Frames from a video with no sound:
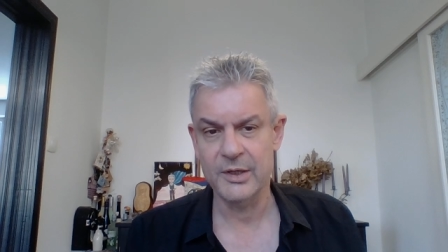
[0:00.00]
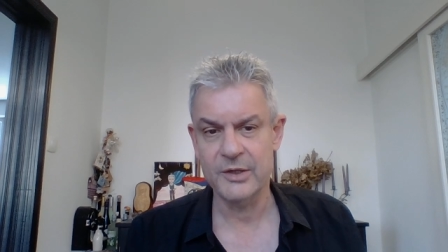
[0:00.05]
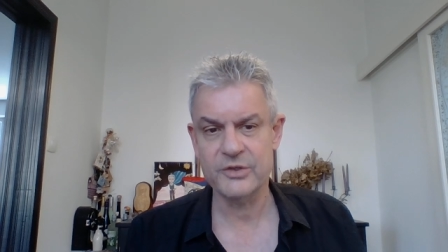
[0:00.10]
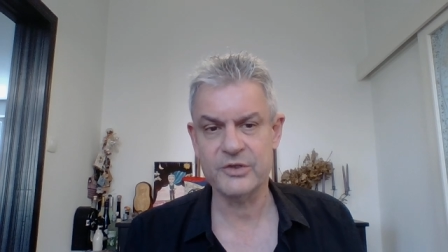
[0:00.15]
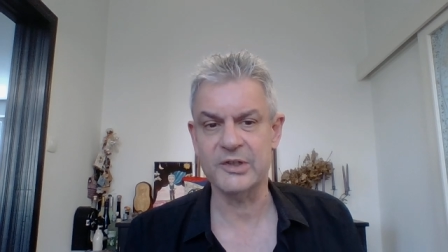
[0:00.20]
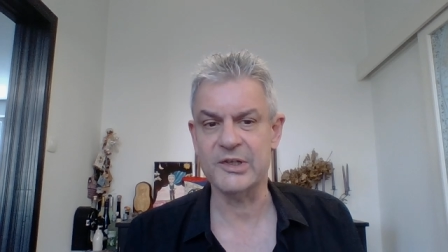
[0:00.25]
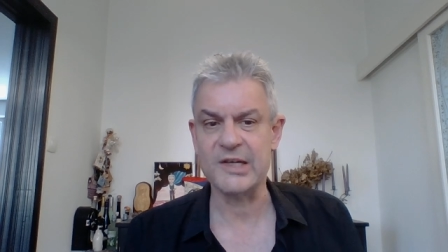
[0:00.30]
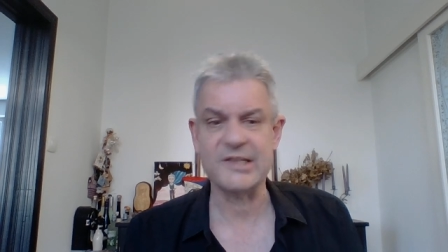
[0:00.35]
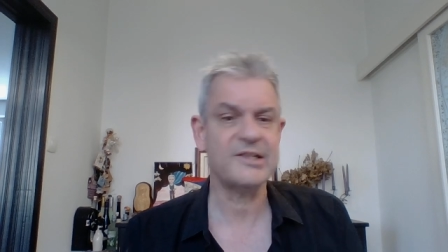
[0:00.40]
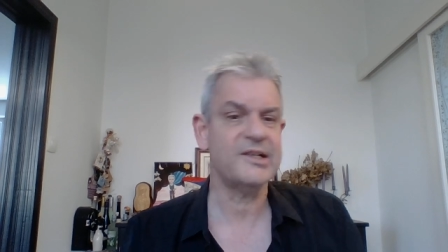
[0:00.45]

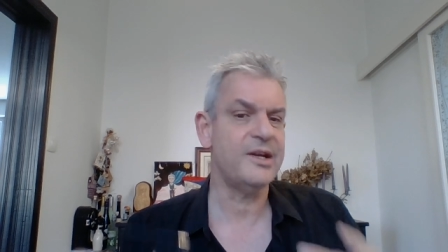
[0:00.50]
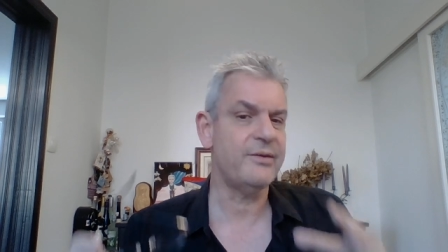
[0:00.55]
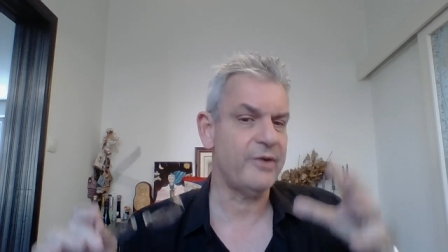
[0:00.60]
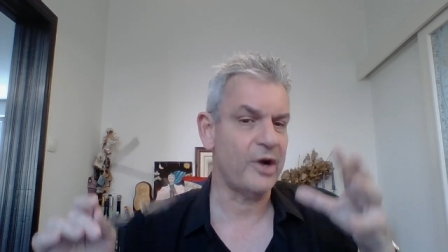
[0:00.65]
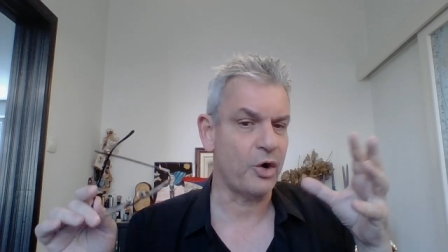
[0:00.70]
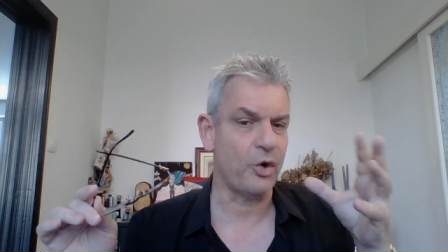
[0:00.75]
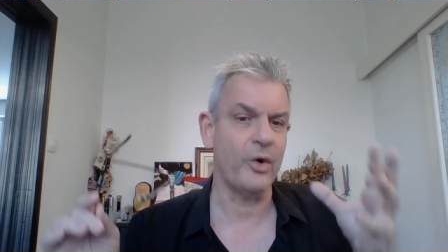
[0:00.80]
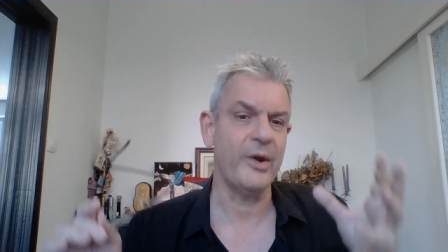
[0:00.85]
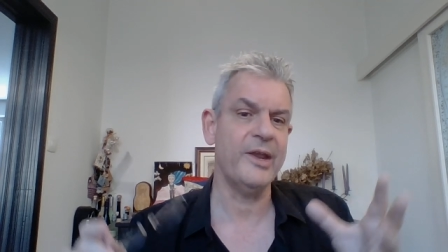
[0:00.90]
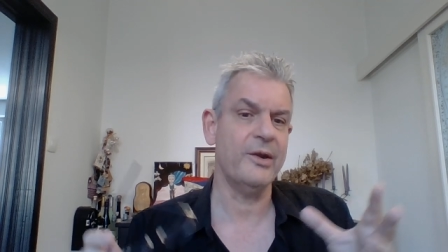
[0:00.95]
She doesn't have
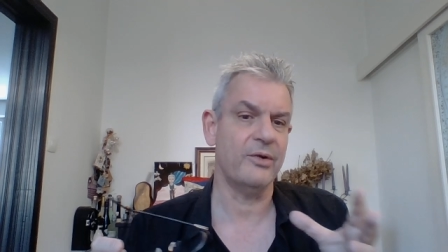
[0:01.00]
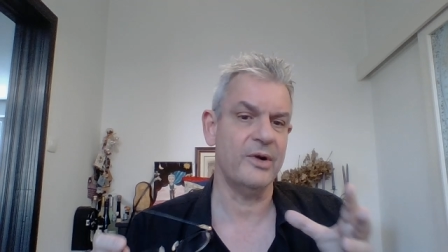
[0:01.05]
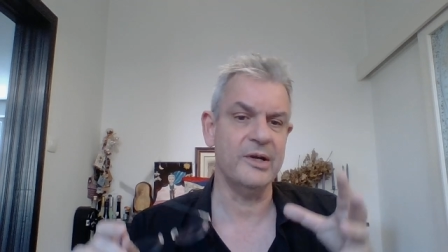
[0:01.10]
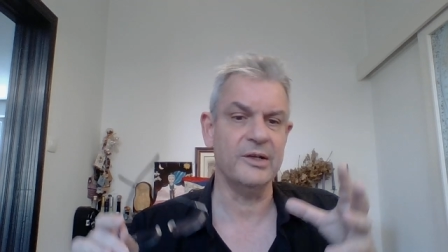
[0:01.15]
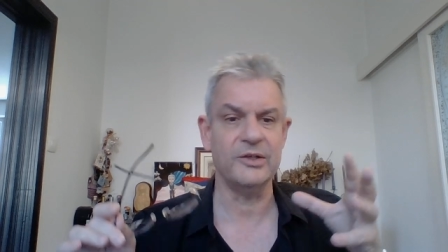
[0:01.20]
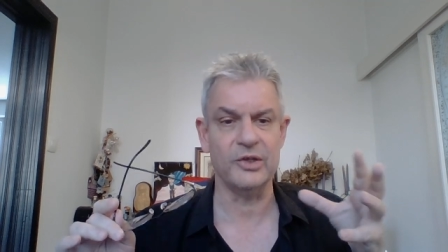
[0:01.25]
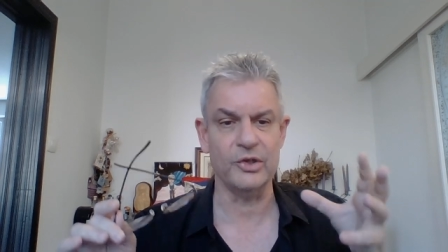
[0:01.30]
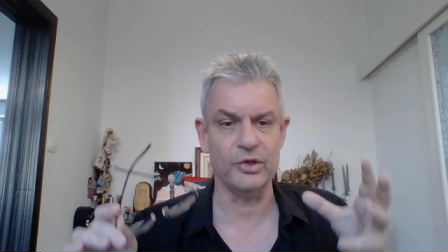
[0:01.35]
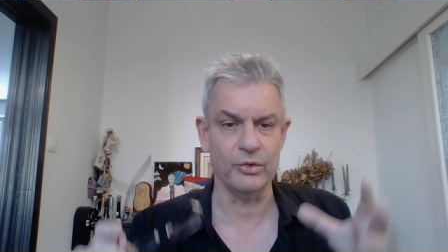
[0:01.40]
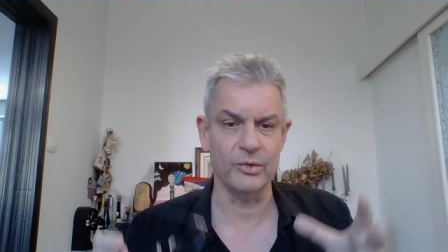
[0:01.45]
a
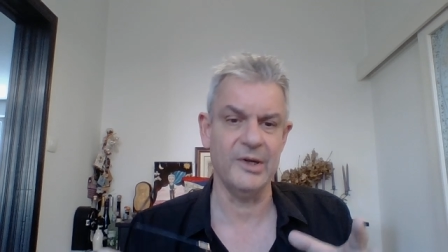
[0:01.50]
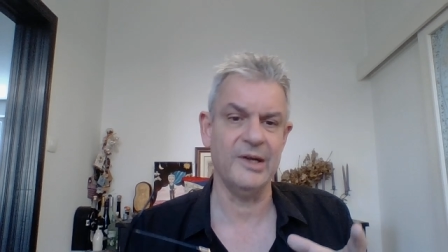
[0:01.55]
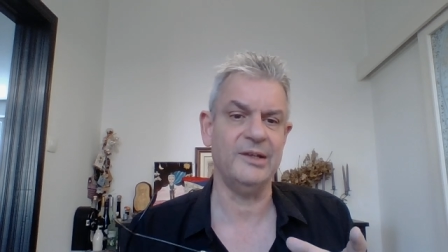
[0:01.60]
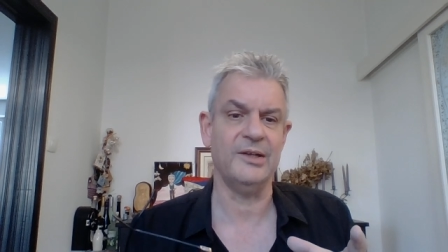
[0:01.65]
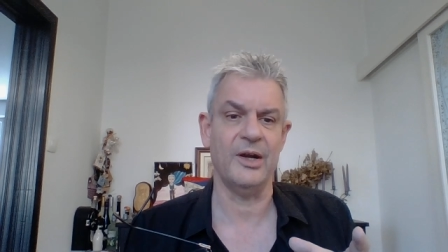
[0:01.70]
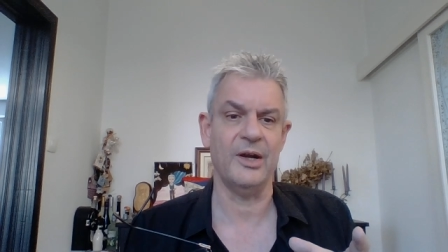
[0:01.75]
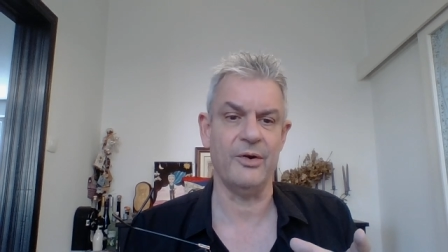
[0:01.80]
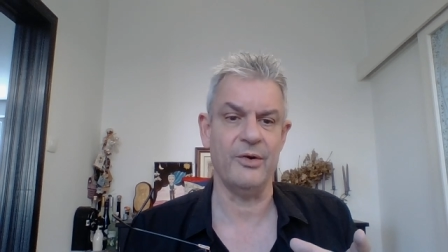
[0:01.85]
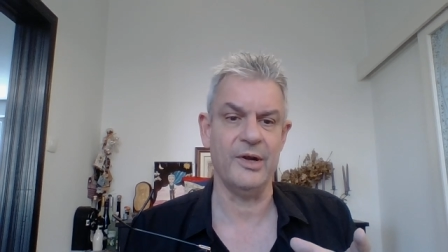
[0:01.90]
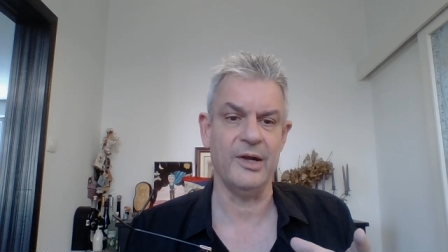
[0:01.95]
coherent
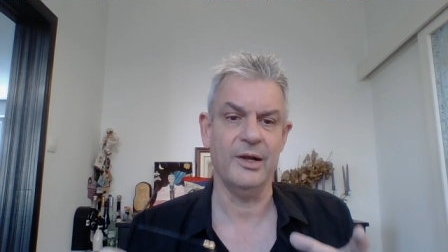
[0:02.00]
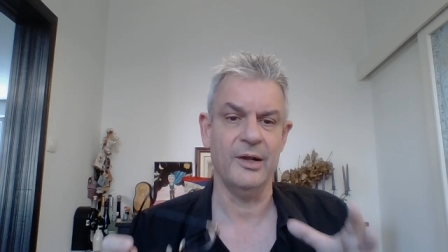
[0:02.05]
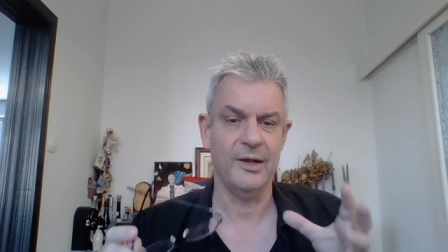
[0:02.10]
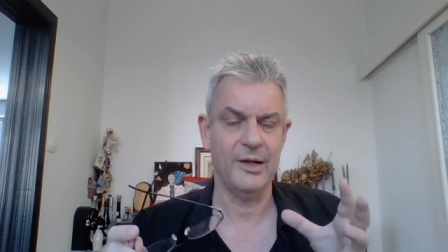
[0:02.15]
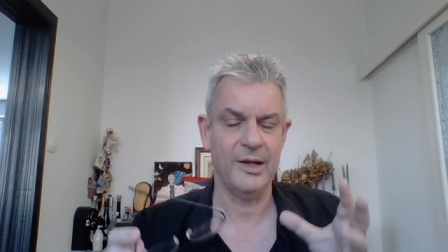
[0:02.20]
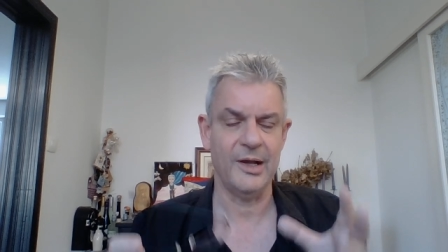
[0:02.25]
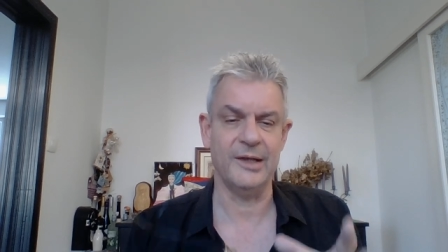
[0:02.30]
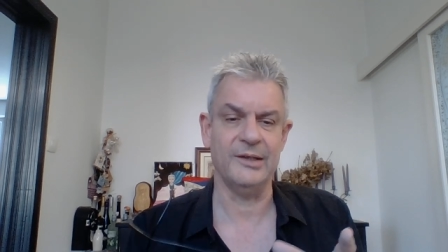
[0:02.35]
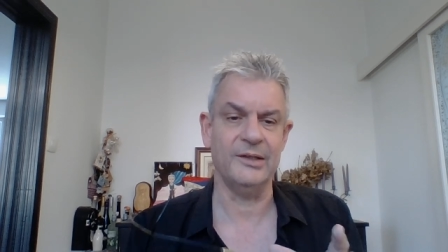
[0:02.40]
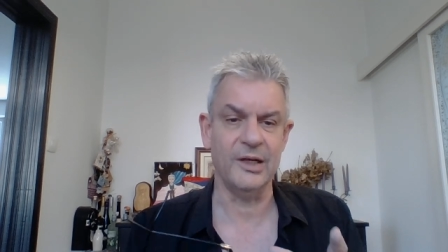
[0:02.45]
unitary
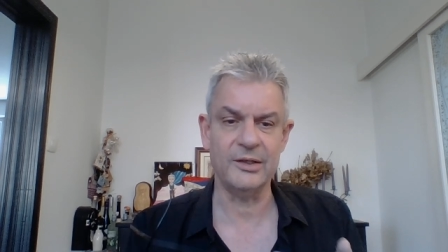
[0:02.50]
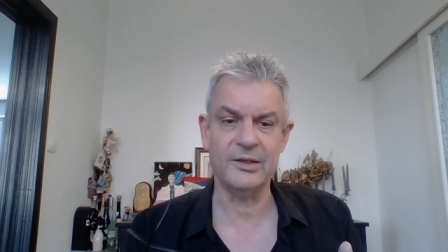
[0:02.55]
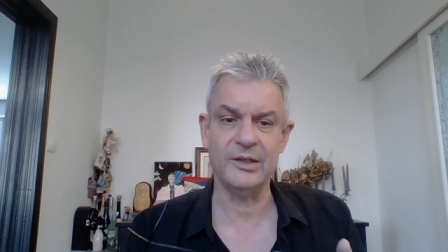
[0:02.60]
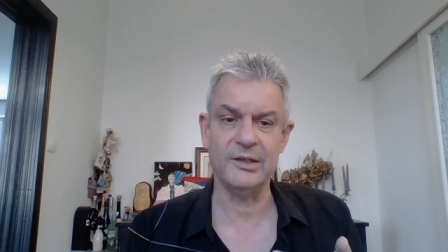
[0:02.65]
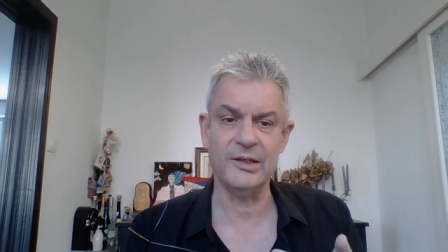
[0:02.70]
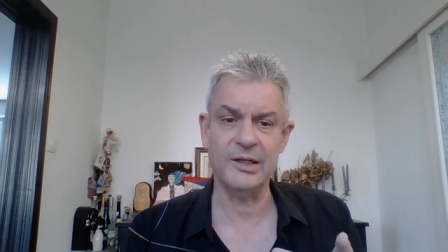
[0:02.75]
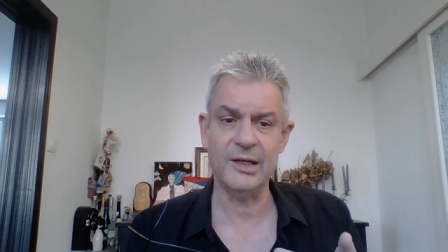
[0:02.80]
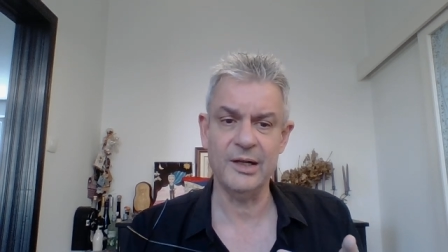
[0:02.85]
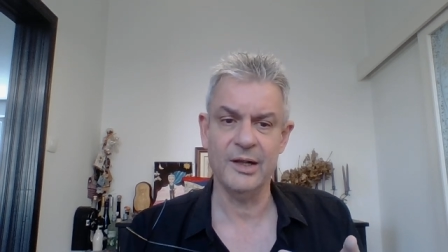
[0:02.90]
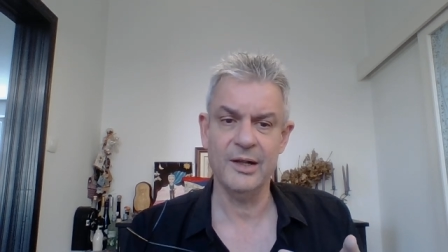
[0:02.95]

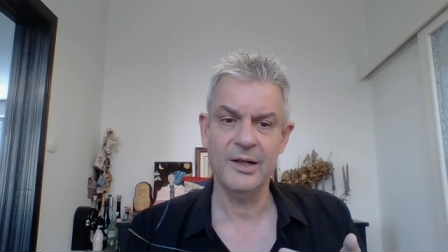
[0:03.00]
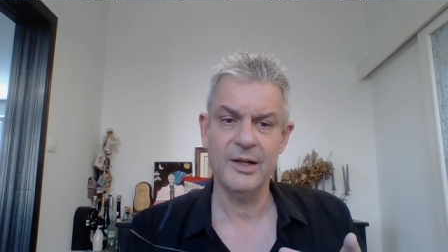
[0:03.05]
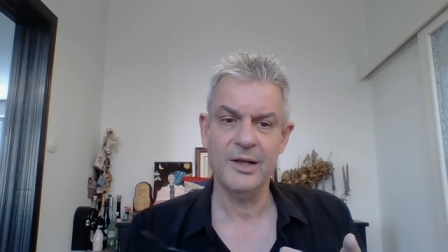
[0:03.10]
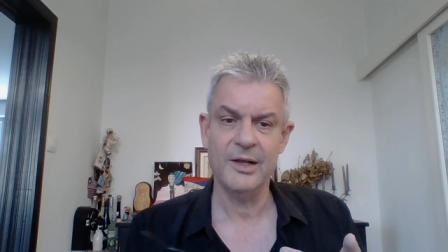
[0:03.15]
identity,